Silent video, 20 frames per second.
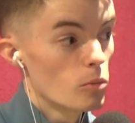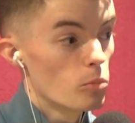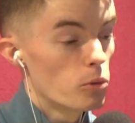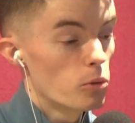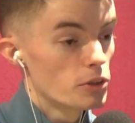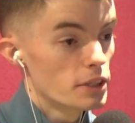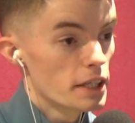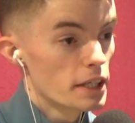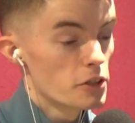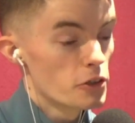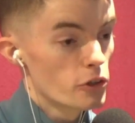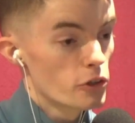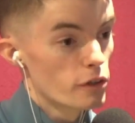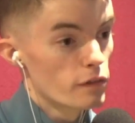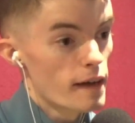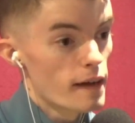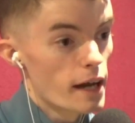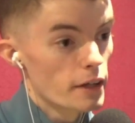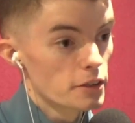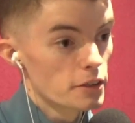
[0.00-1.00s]
But then you could
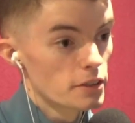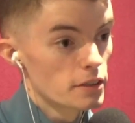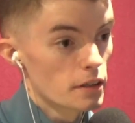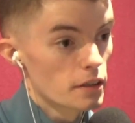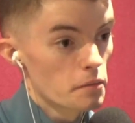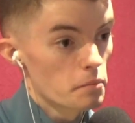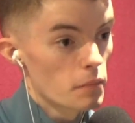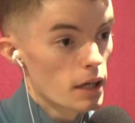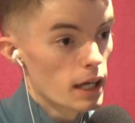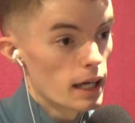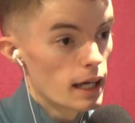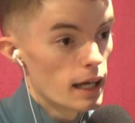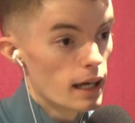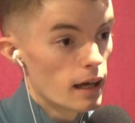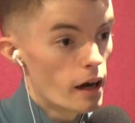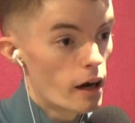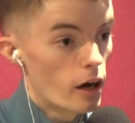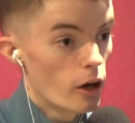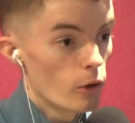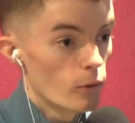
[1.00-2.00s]
have argued
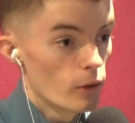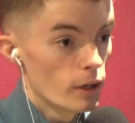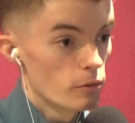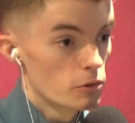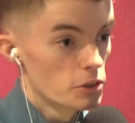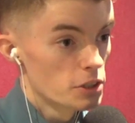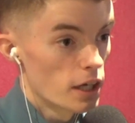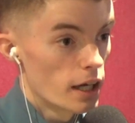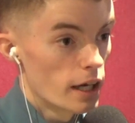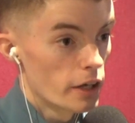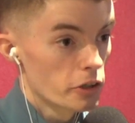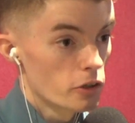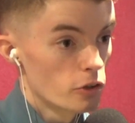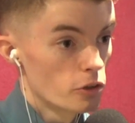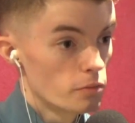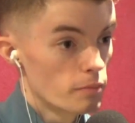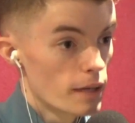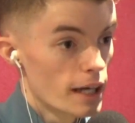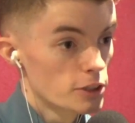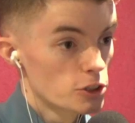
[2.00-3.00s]
that Holloway was a
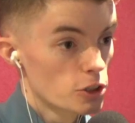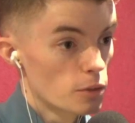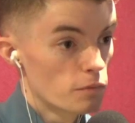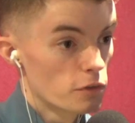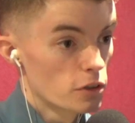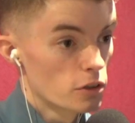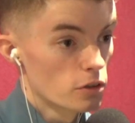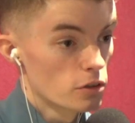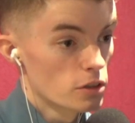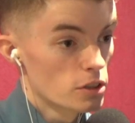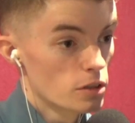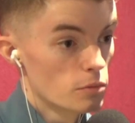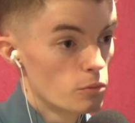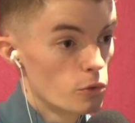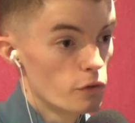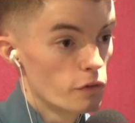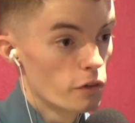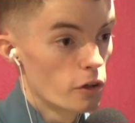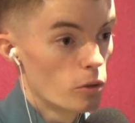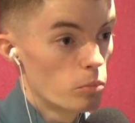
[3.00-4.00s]
good matchup for Dustin
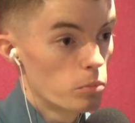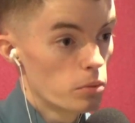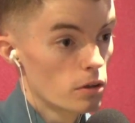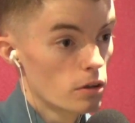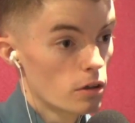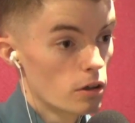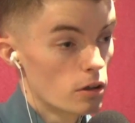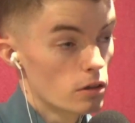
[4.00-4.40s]
moving up,